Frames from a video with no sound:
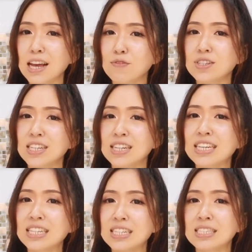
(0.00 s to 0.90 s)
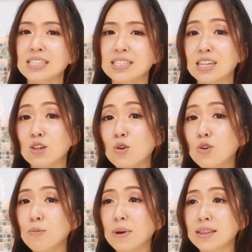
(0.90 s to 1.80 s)
definitely this is a
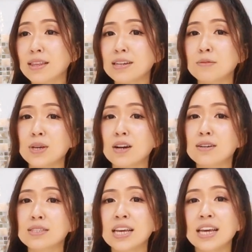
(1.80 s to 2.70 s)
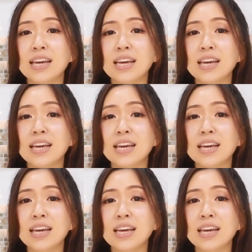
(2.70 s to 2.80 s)
no method because